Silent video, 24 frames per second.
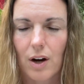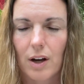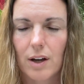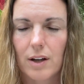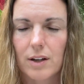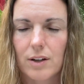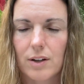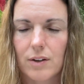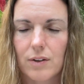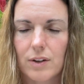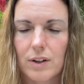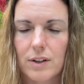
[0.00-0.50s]

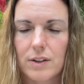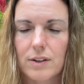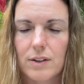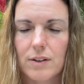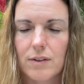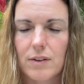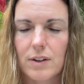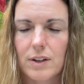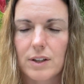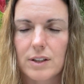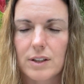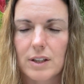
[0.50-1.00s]
and notice
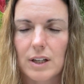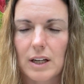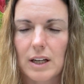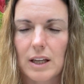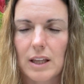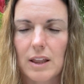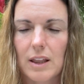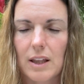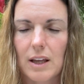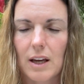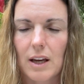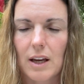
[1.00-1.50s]
if there's
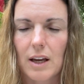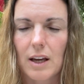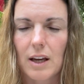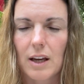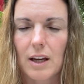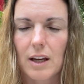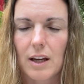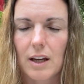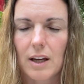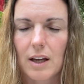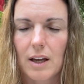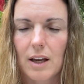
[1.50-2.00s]
anything
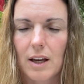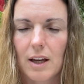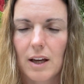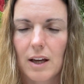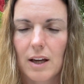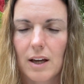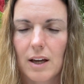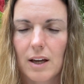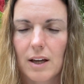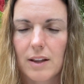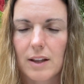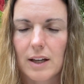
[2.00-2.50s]

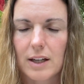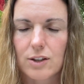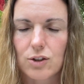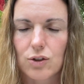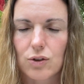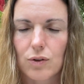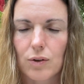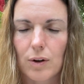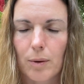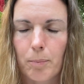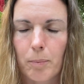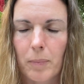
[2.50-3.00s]
that's
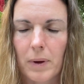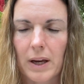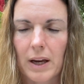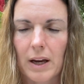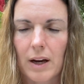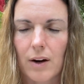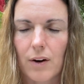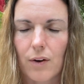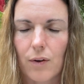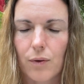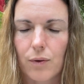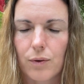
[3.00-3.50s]
gripping
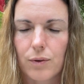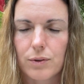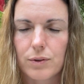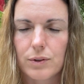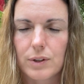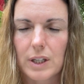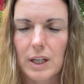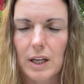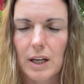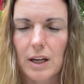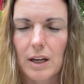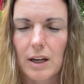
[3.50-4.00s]
or
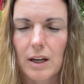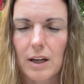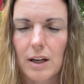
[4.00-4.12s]
holding.